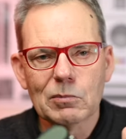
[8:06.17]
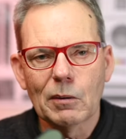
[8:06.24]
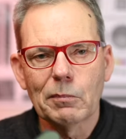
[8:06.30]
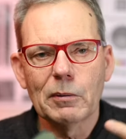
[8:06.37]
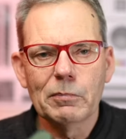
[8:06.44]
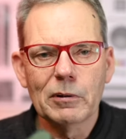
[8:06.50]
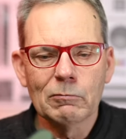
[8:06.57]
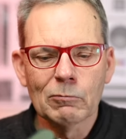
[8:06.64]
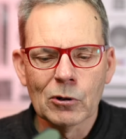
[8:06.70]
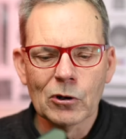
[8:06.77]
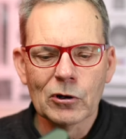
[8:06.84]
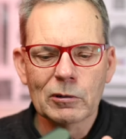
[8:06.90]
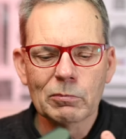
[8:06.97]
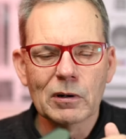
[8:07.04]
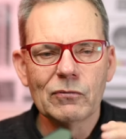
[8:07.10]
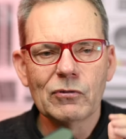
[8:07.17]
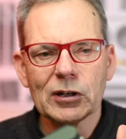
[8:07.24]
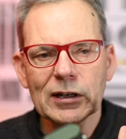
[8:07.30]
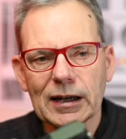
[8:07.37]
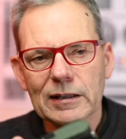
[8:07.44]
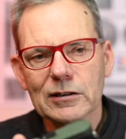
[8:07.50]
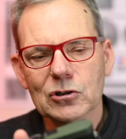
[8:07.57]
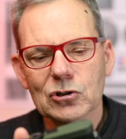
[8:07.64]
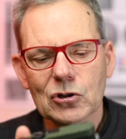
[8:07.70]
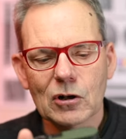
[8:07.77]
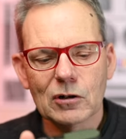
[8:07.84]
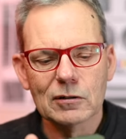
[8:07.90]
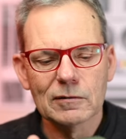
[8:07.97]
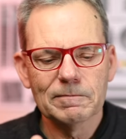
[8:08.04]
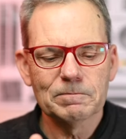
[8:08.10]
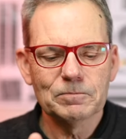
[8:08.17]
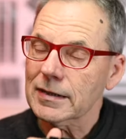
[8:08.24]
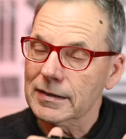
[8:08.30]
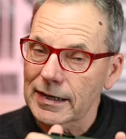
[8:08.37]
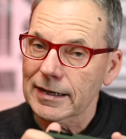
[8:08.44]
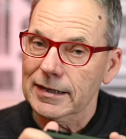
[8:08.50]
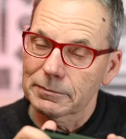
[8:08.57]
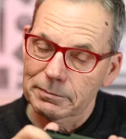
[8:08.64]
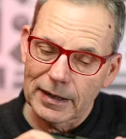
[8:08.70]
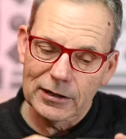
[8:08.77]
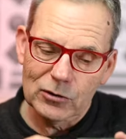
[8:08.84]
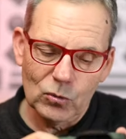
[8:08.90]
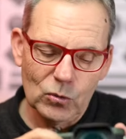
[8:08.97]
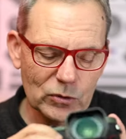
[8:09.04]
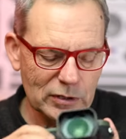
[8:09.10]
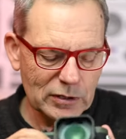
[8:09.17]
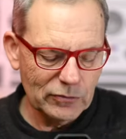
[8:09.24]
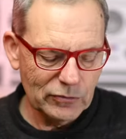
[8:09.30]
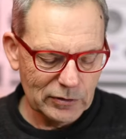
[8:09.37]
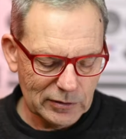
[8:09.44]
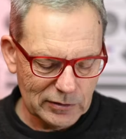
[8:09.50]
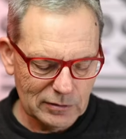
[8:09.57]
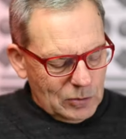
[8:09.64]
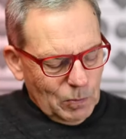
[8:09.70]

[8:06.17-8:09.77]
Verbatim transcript: might be a bit blurry, but if you can get the shot, that can make all the difference.